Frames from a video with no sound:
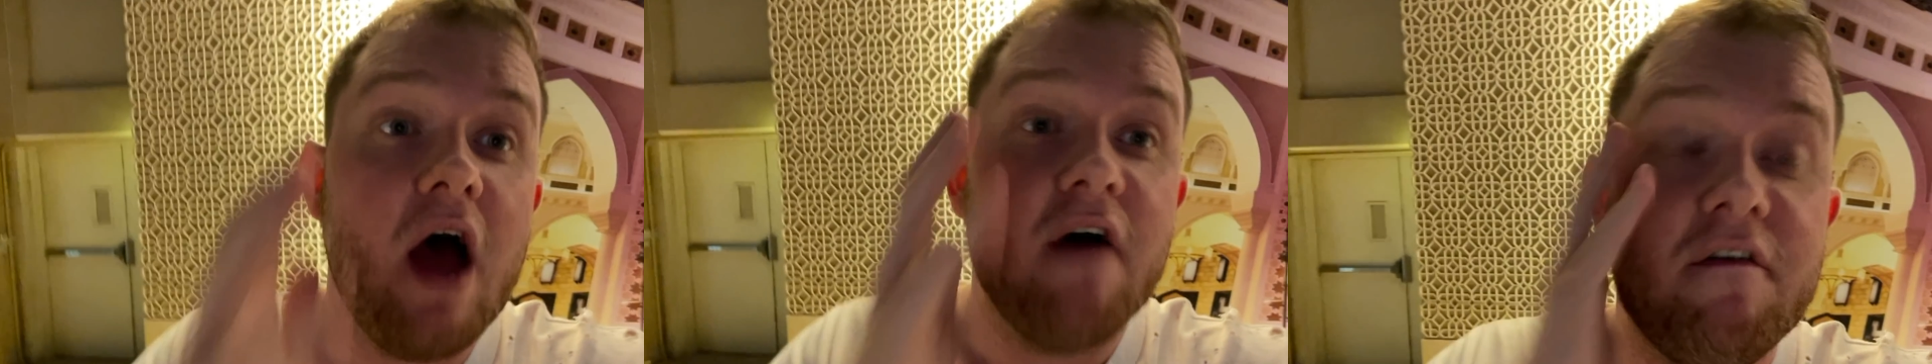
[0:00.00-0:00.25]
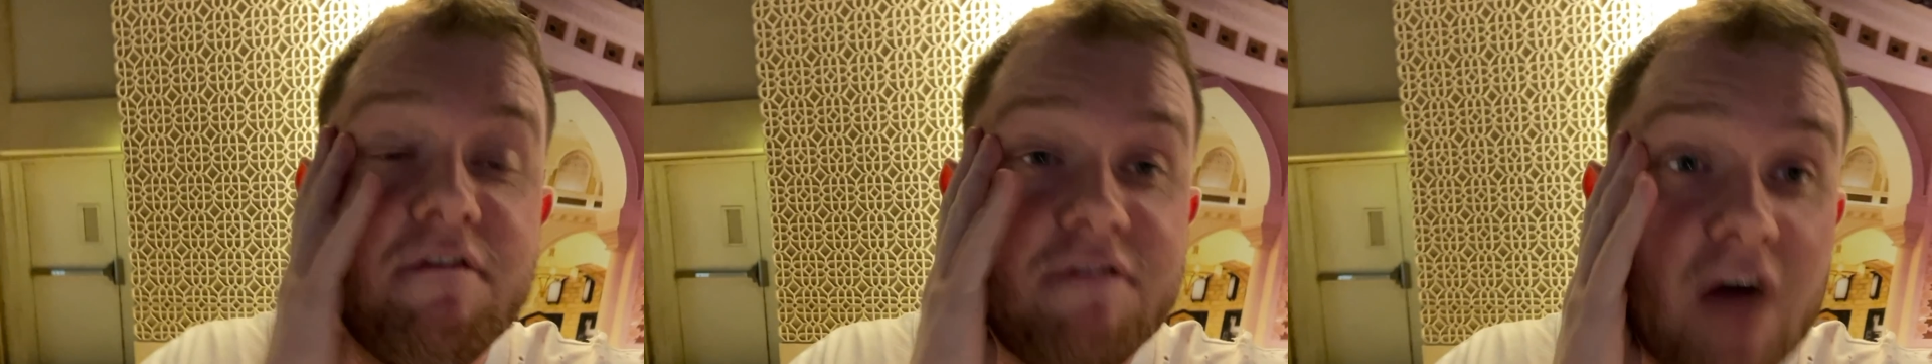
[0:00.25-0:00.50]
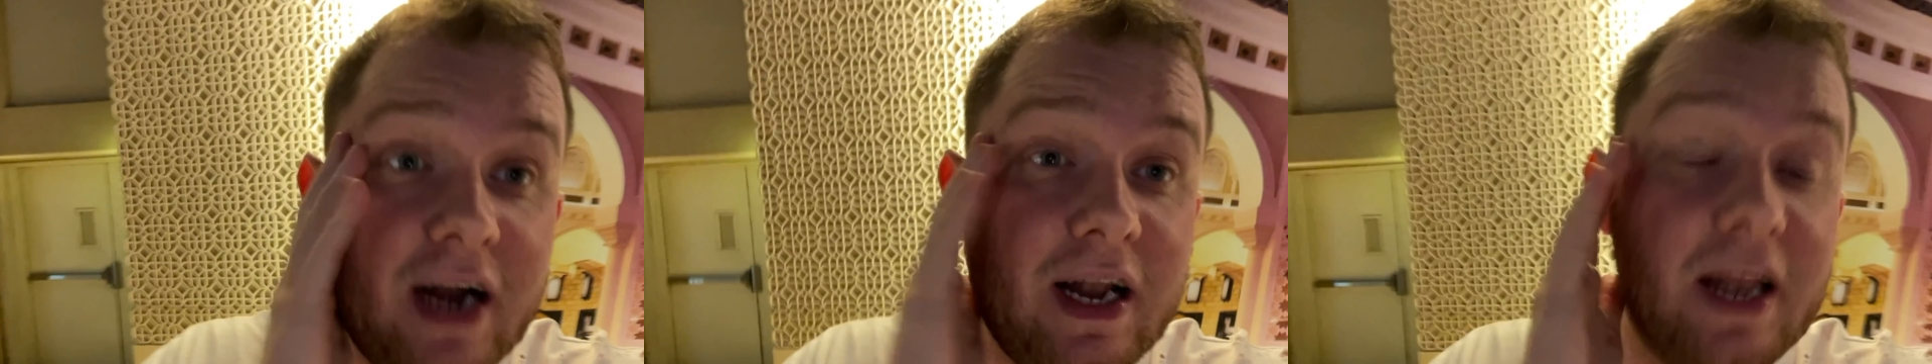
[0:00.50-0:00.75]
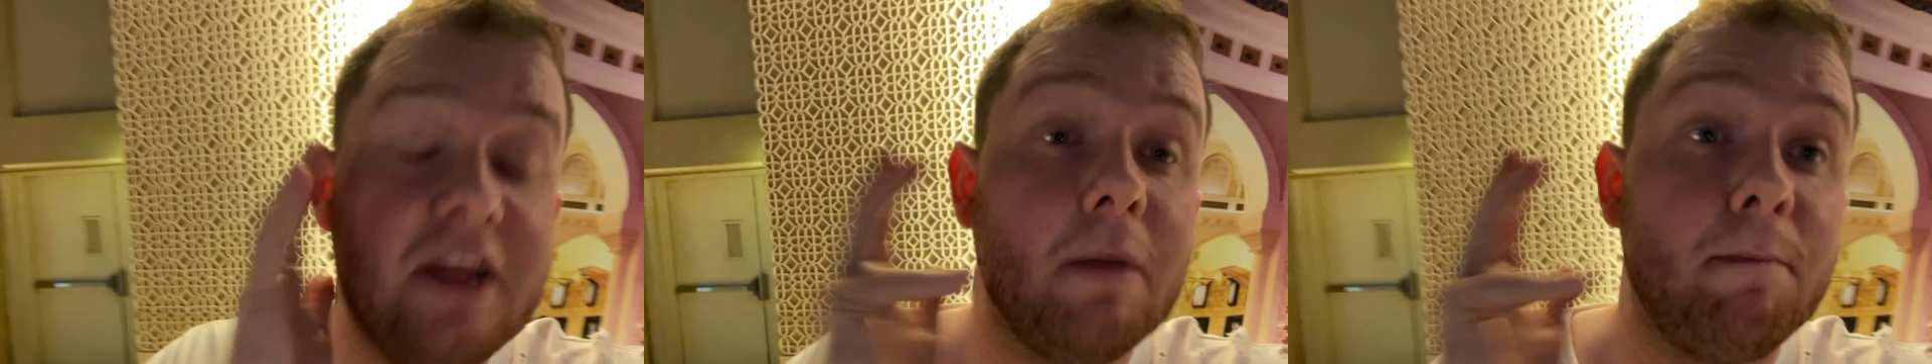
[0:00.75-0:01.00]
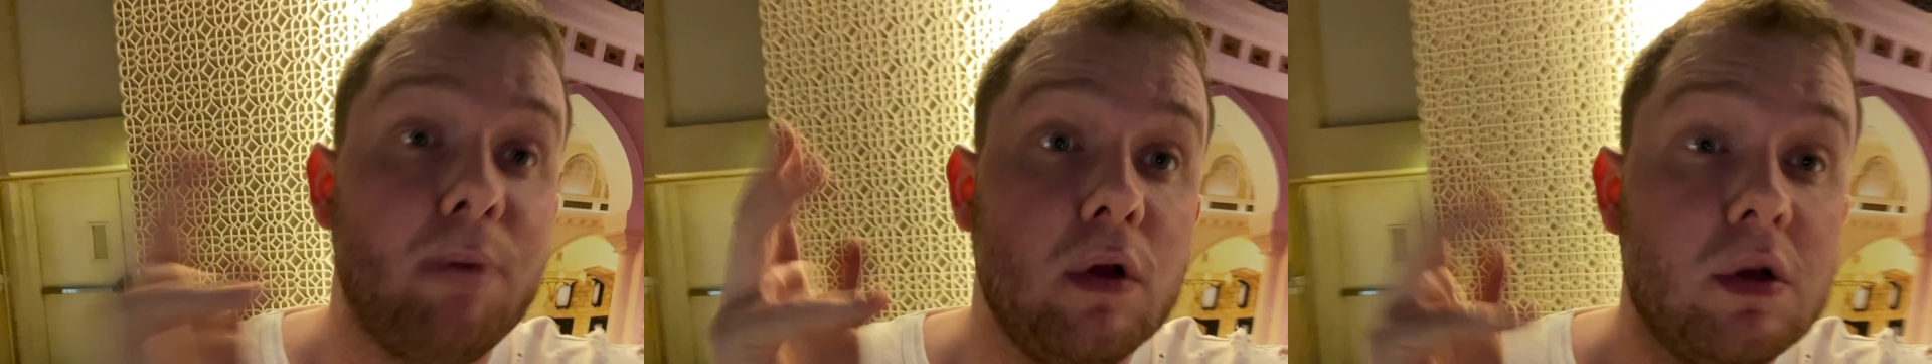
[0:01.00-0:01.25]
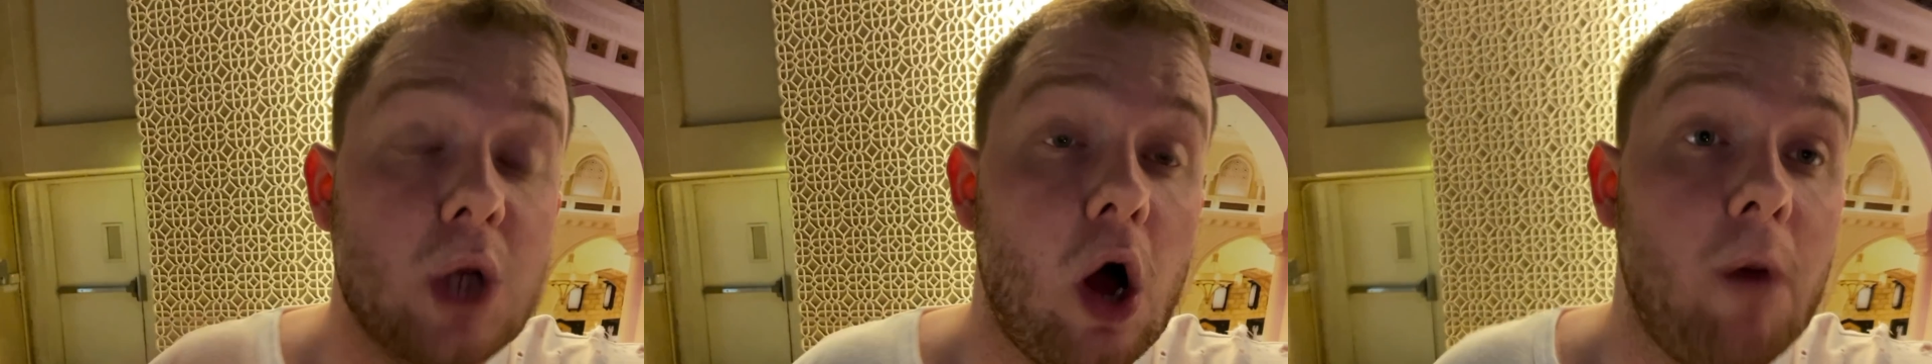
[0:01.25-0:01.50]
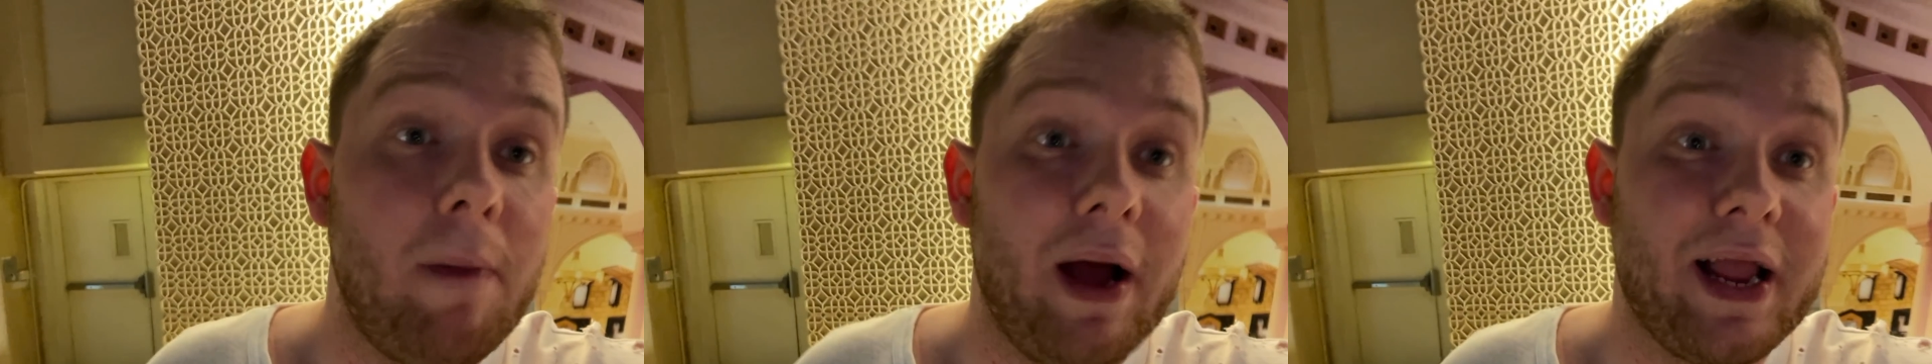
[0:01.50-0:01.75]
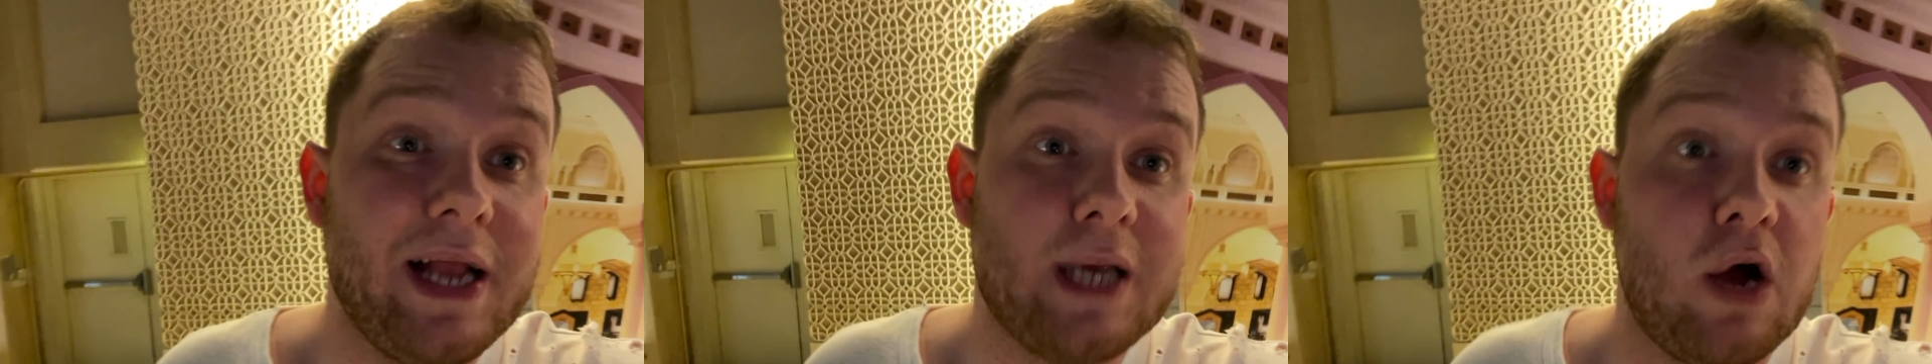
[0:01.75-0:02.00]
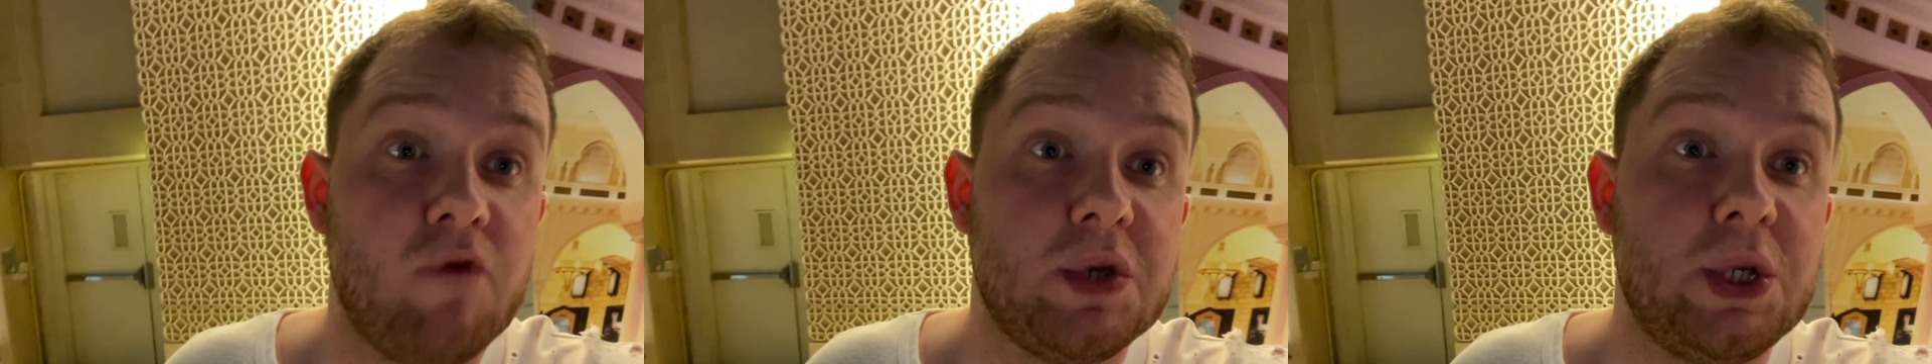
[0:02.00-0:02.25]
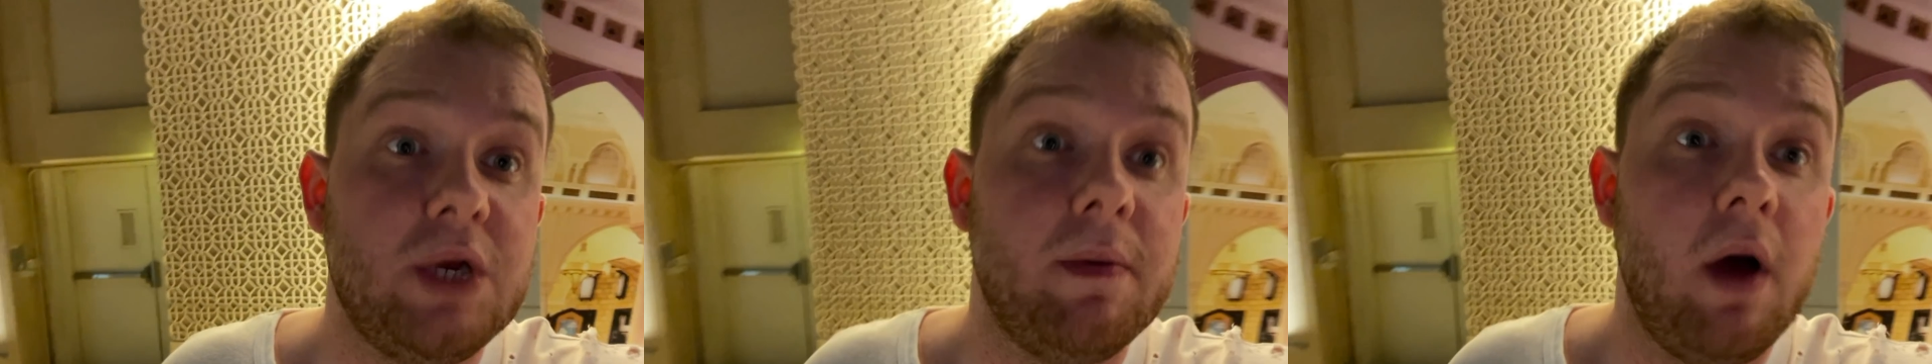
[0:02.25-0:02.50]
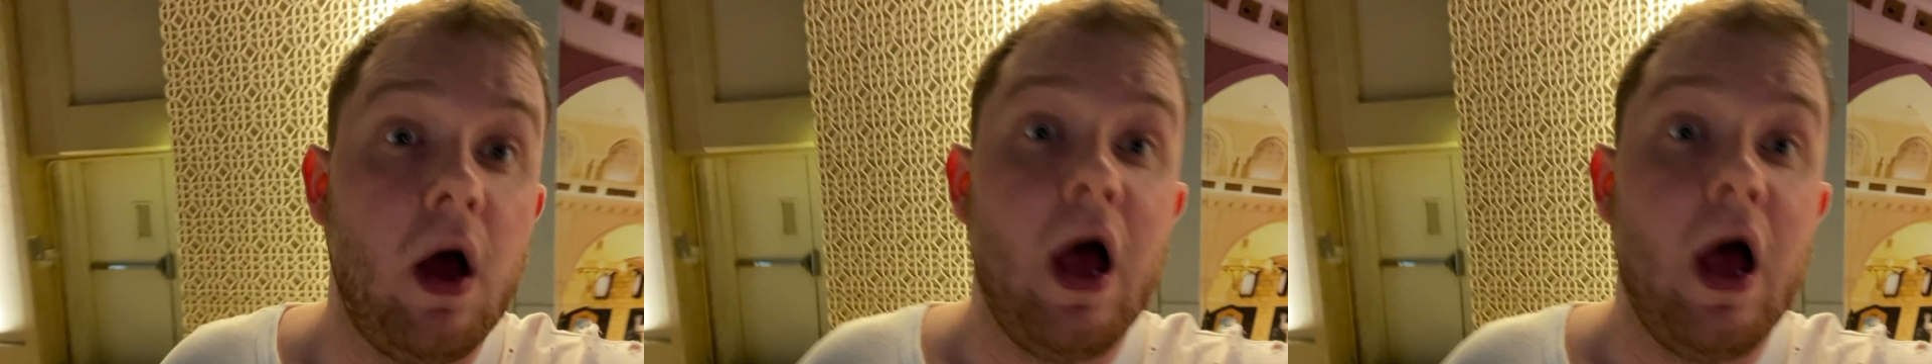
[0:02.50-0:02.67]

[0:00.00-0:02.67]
Finally, the bulls are back in town for Shiba